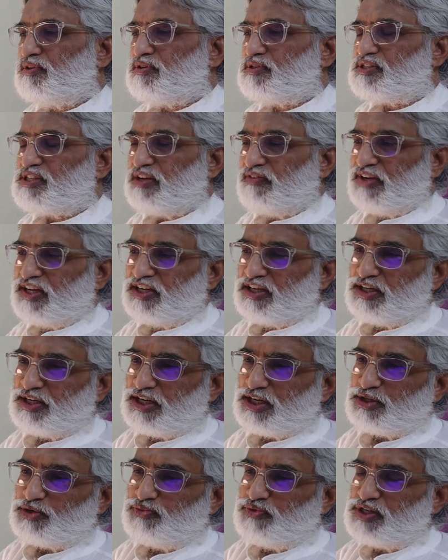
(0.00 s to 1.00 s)

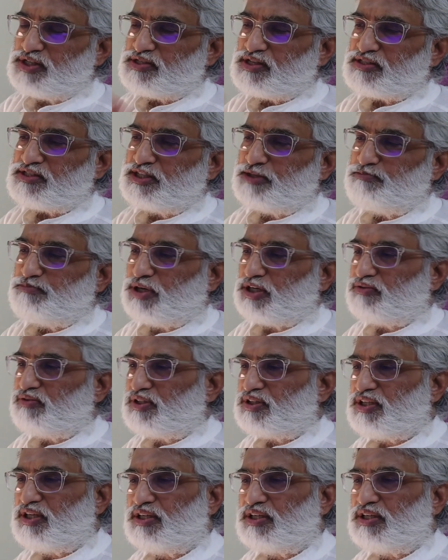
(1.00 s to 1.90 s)
700 verses in Bhagavad